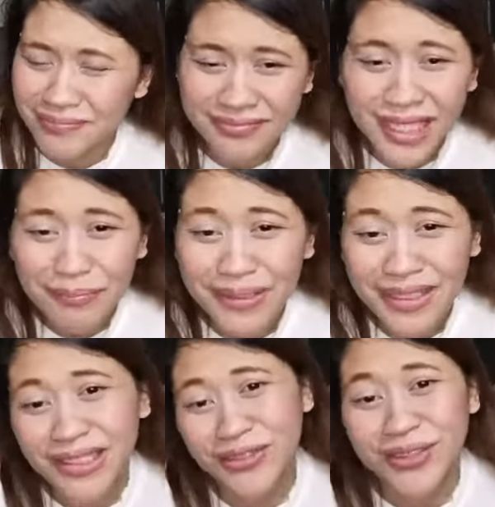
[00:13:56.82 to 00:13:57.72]
Dapat
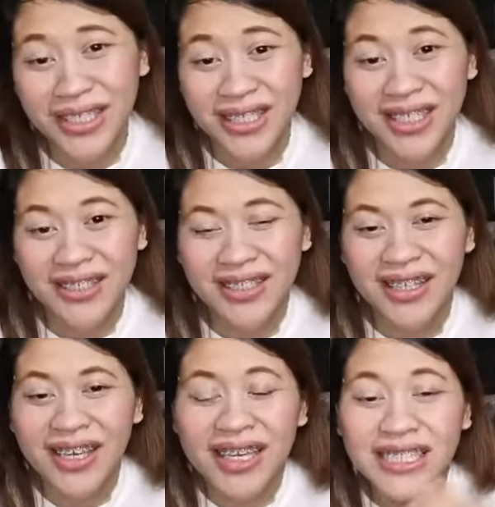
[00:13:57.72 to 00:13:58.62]
ganito, ganyan.
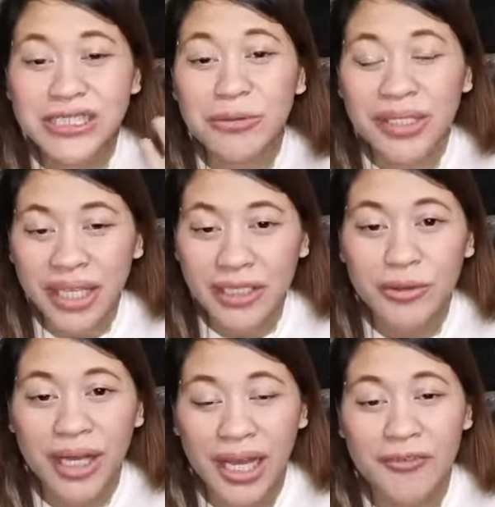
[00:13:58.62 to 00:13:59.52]
It's okay
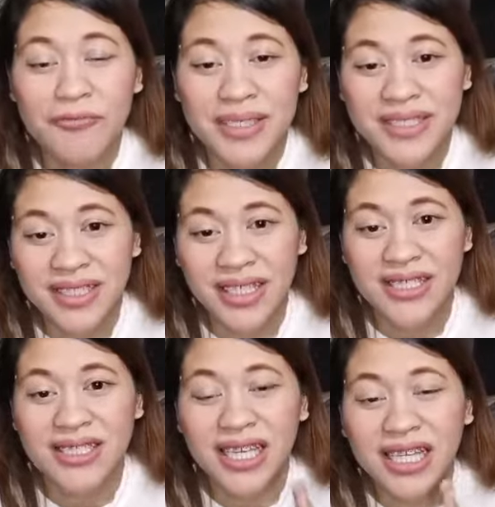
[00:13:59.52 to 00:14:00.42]
to have
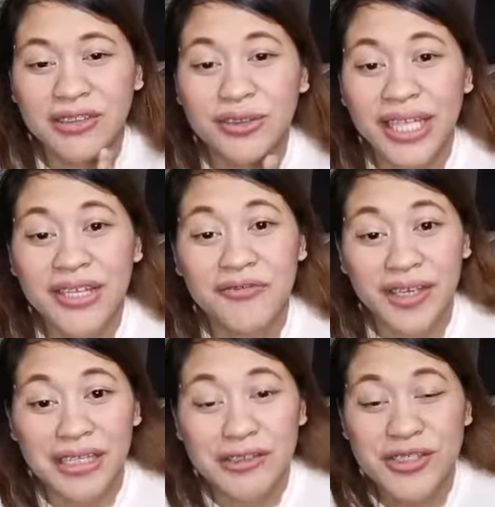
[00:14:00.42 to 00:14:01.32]
mistakes, to take
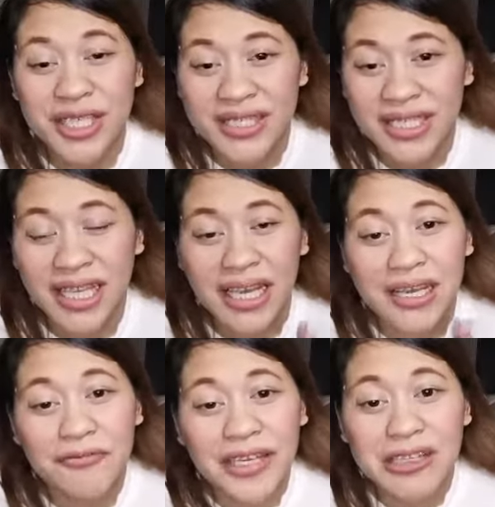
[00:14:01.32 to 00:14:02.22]
failures. Kasi nga,
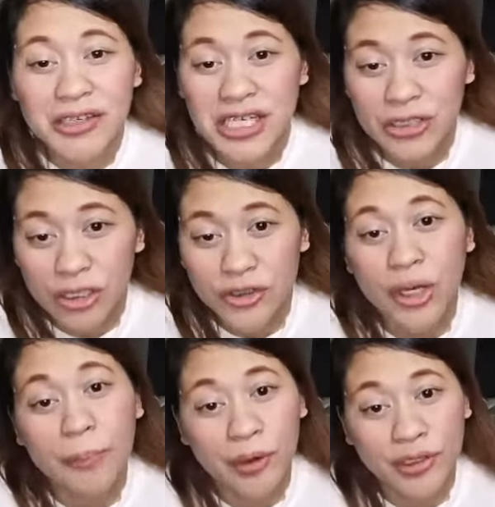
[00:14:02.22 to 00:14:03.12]
failure is also
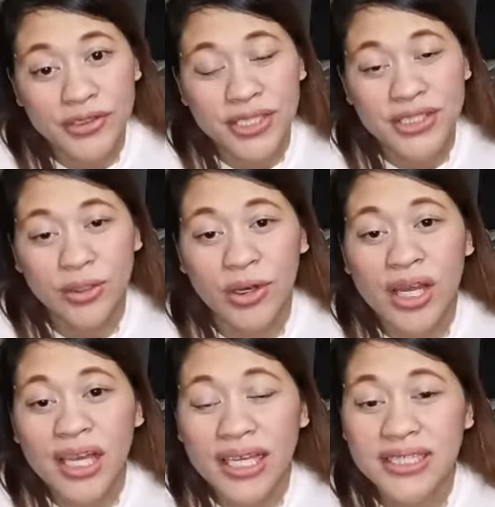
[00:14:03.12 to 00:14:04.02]
a process, no?
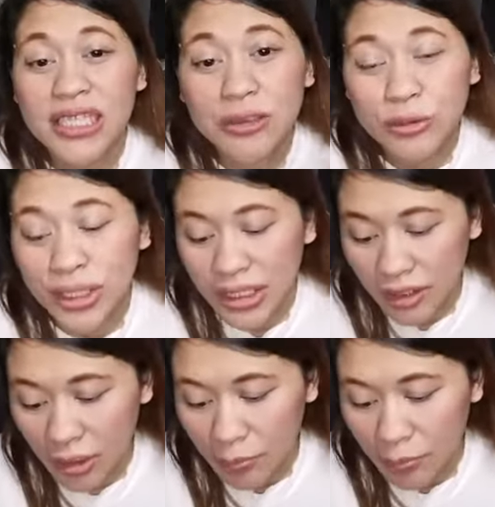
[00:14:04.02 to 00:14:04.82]
It's included in our